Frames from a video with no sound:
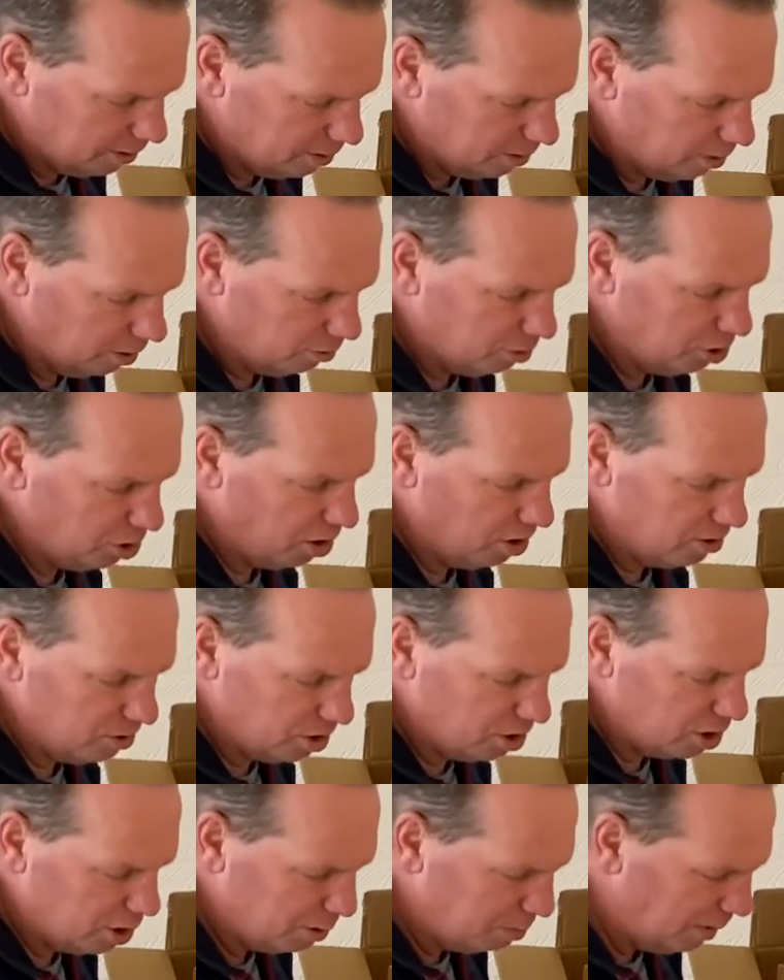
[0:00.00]
no chance of
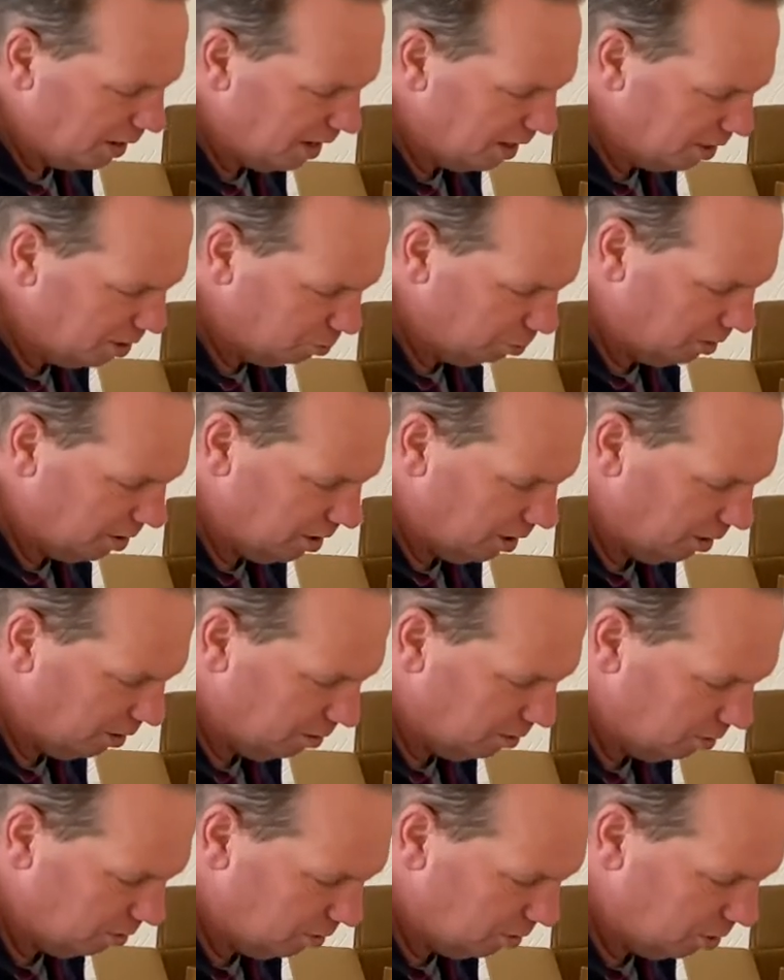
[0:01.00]
spillage with your
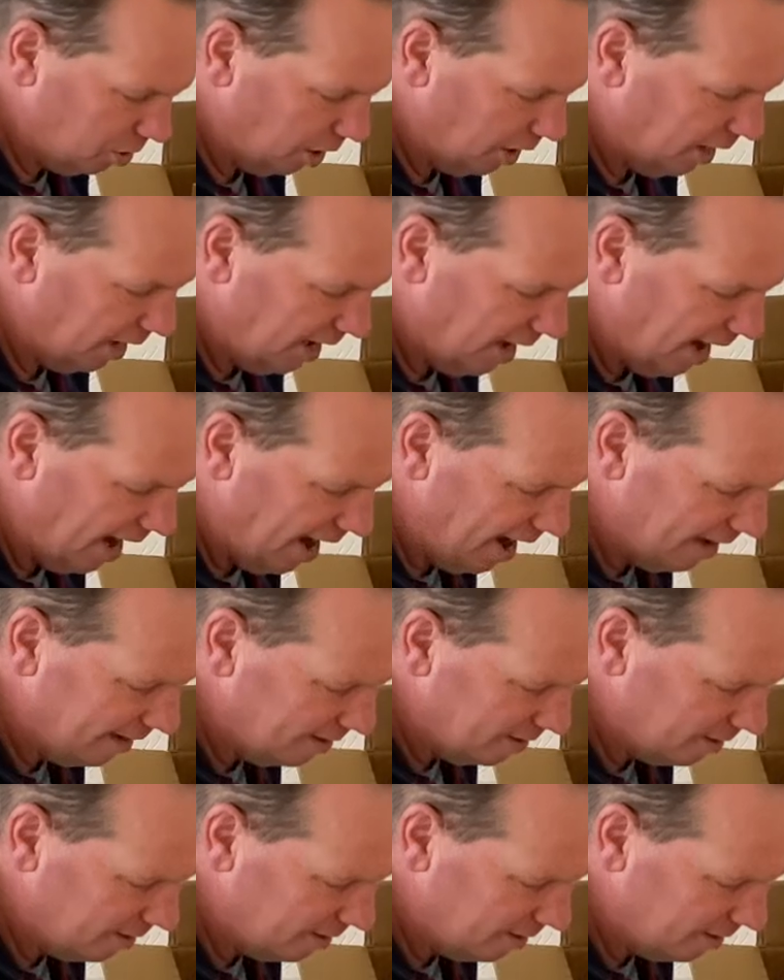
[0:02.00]
jiggly hands,